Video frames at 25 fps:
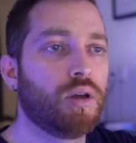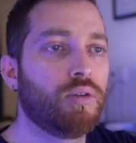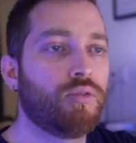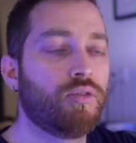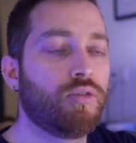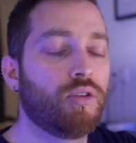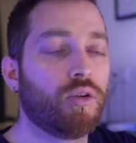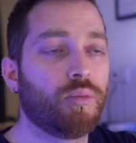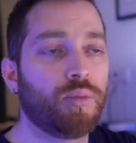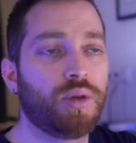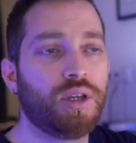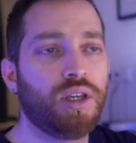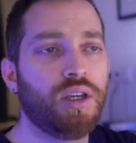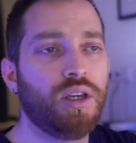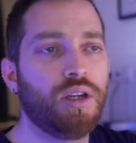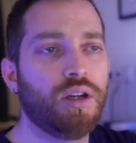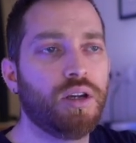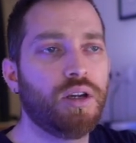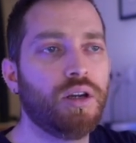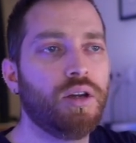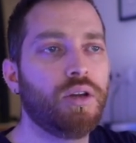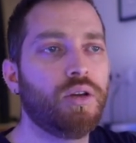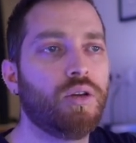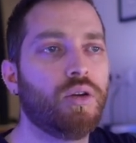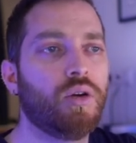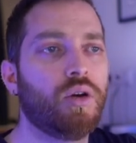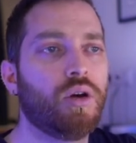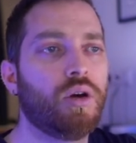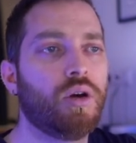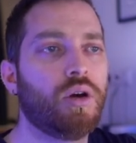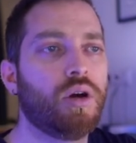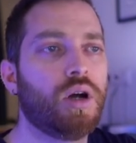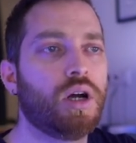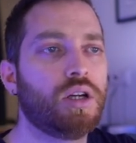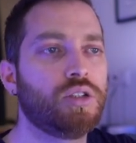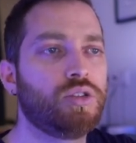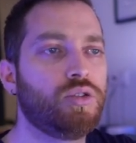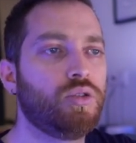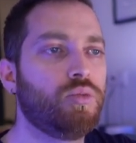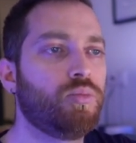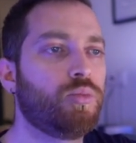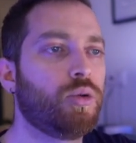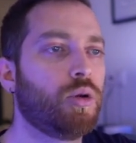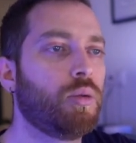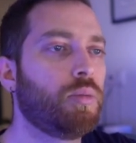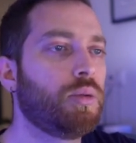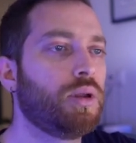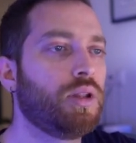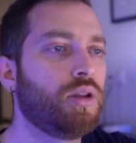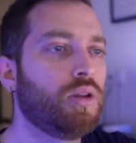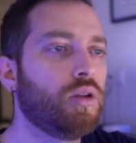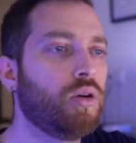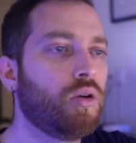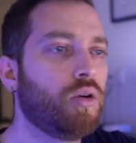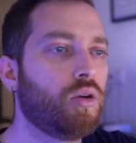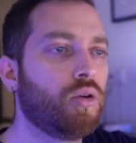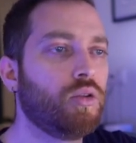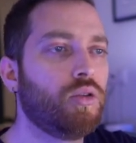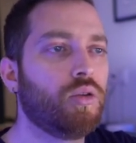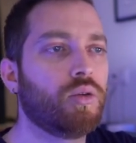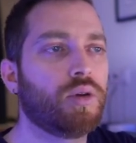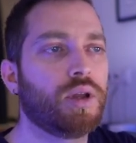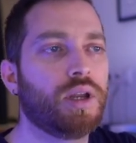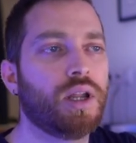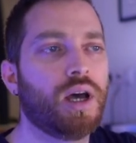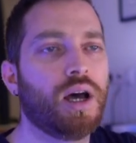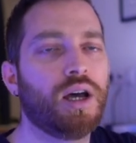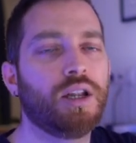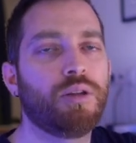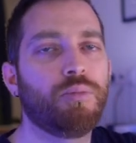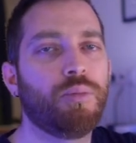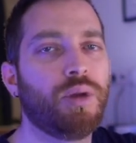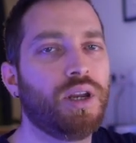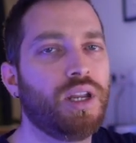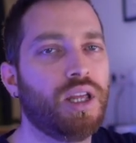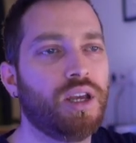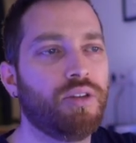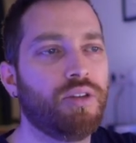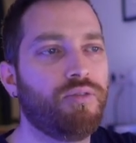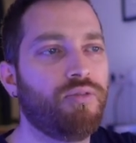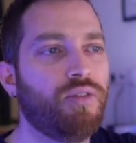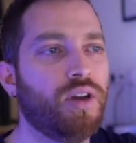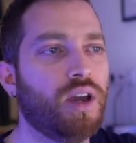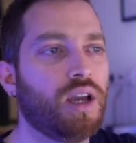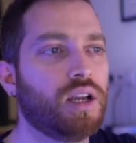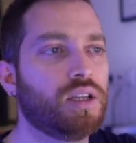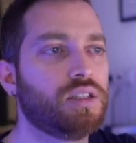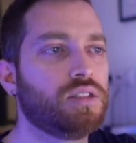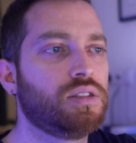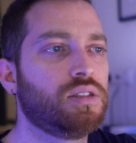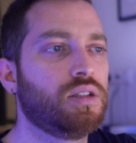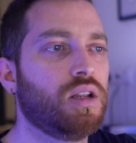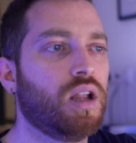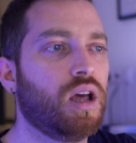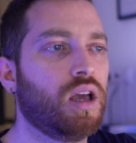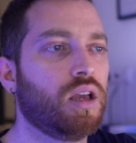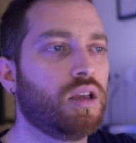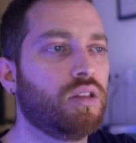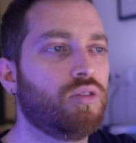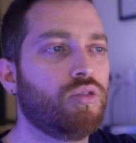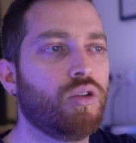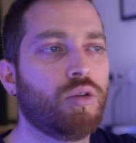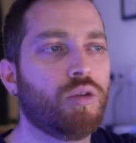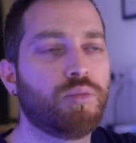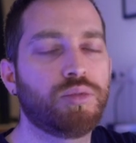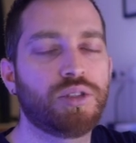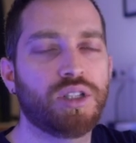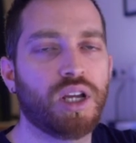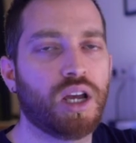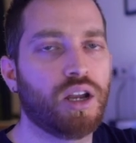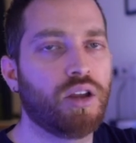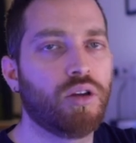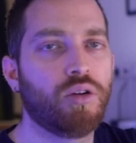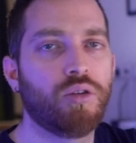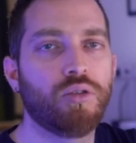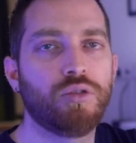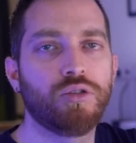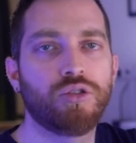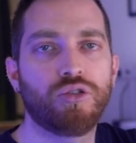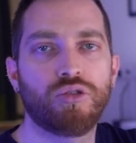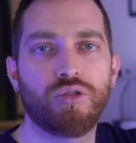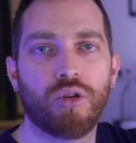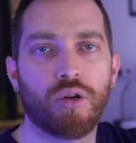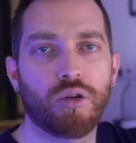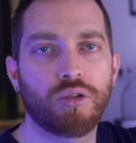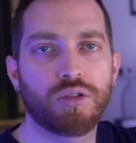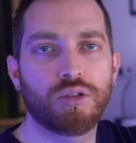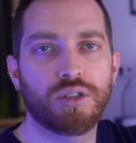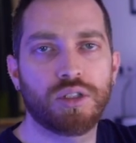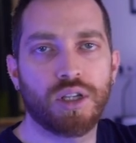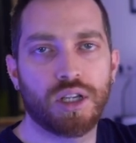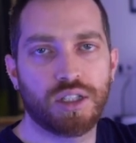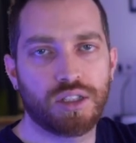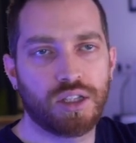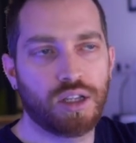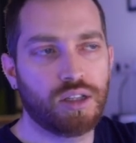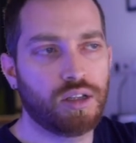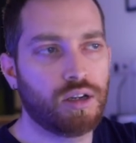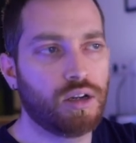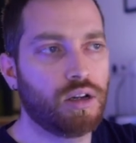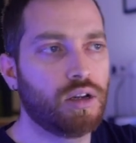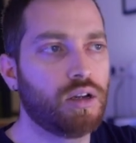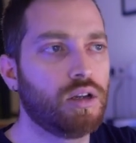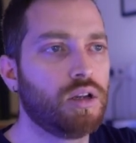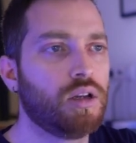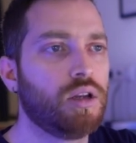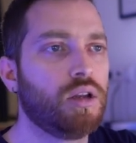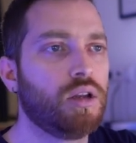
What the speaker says: From here, as you probably know, you can add many effects like drop shadows, strokes, etc.